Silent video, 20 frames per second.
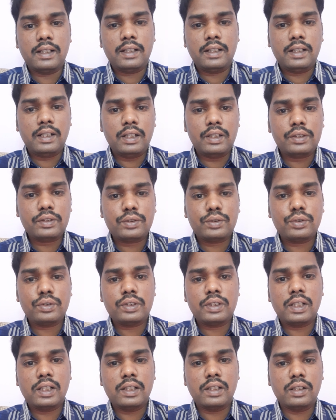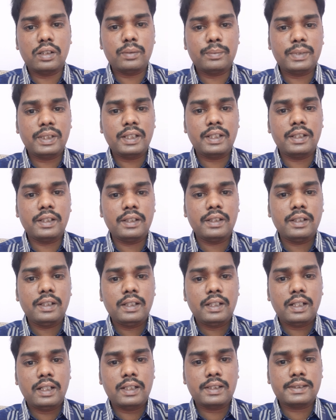constitutional nominee
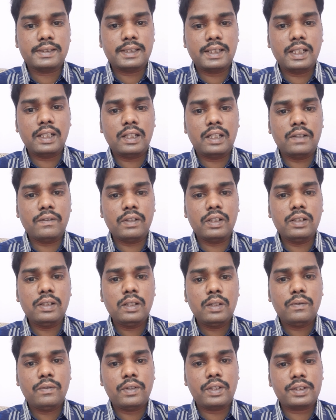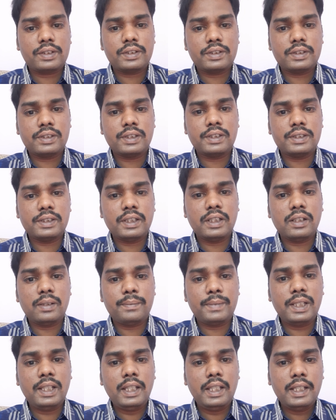at state level, first citizen of
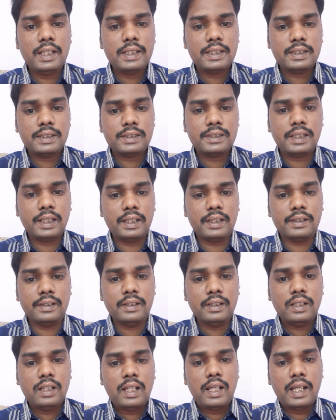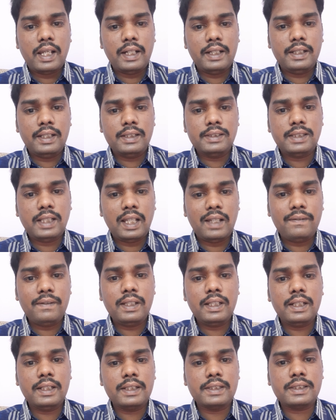the state, and he is
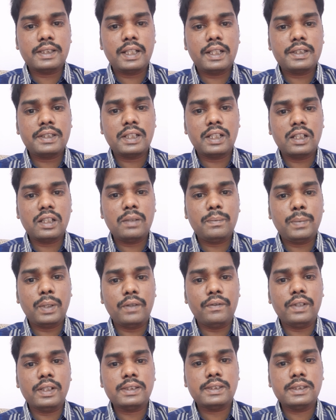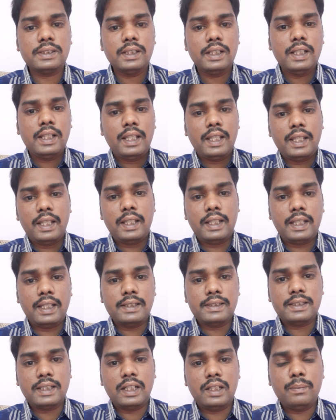having discretionary powers. He
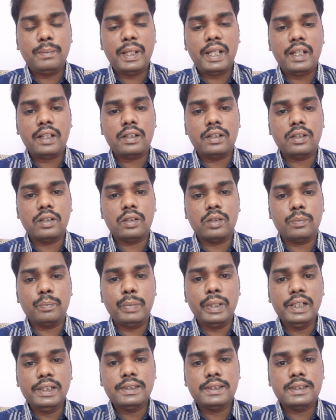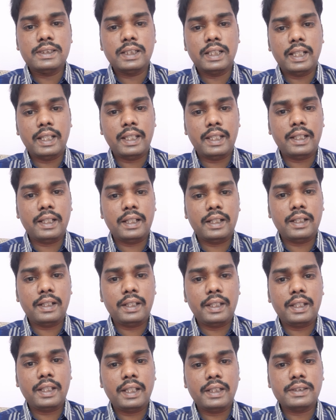can send back bills,
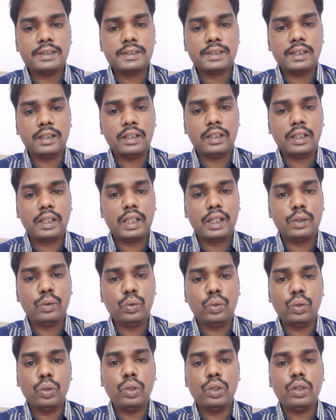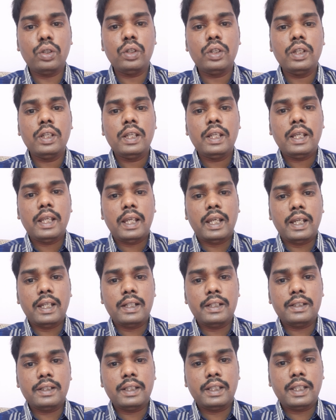he can hold,
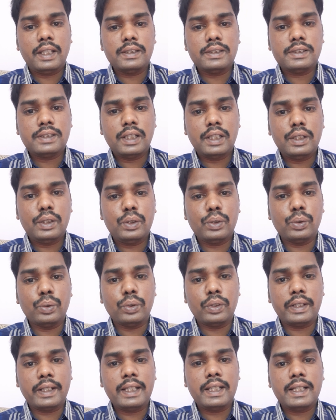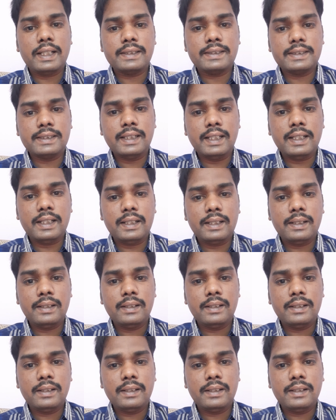and he can send to reconsider.